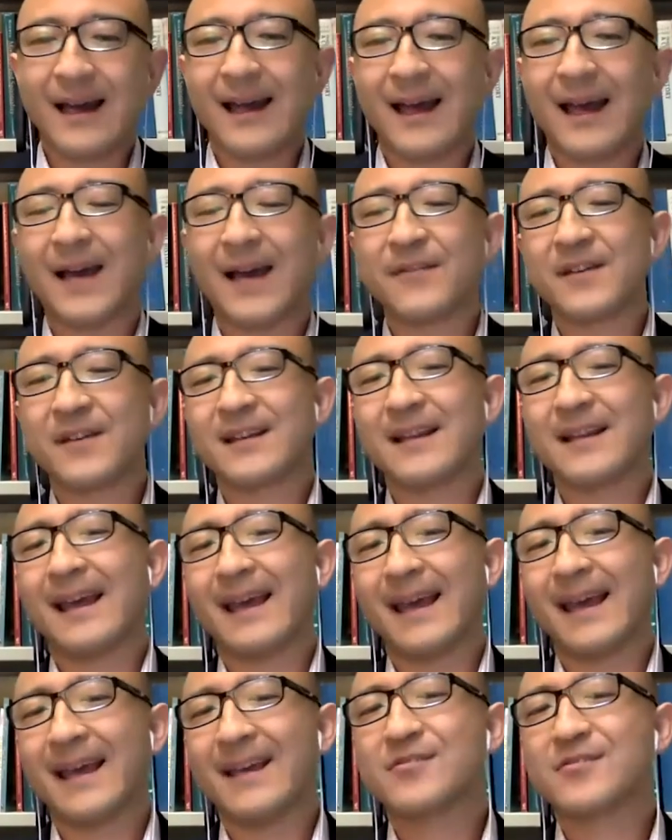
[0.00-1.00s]
having an
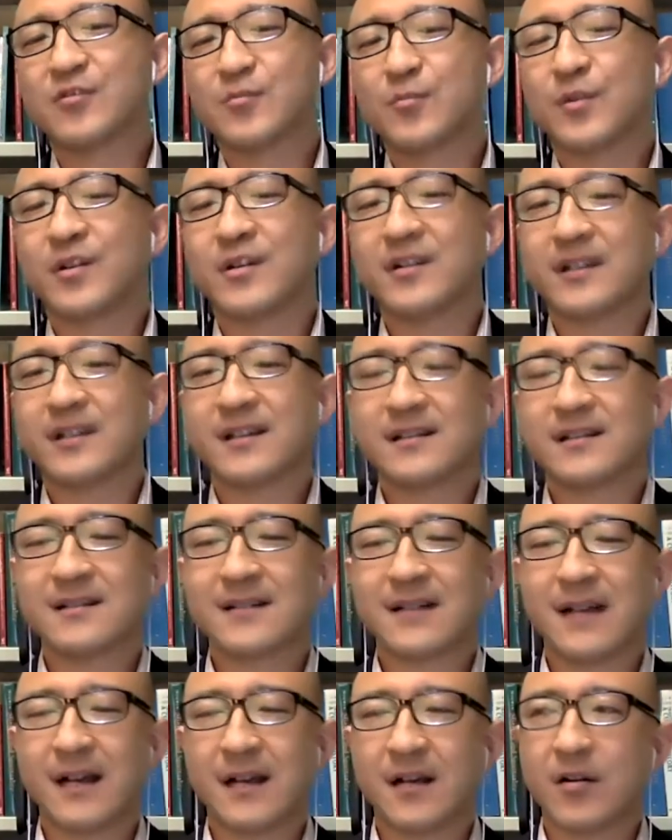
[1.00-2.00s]
Asian
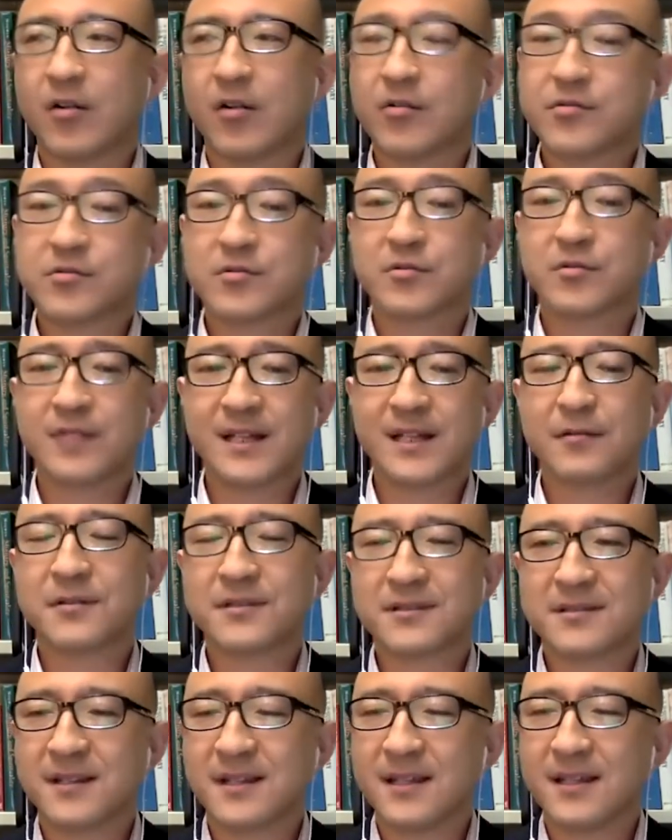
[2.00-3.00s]
American cultural
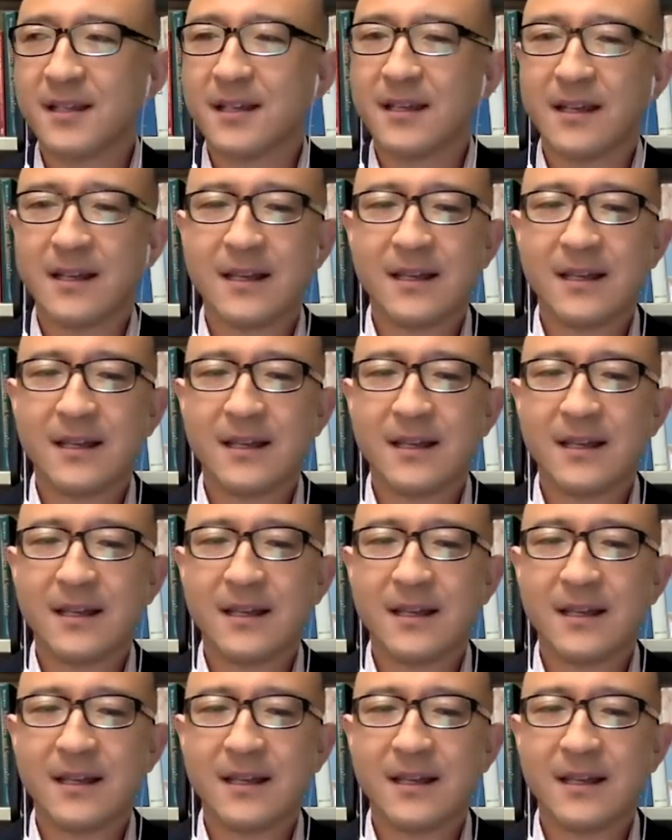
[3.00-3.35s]
literacy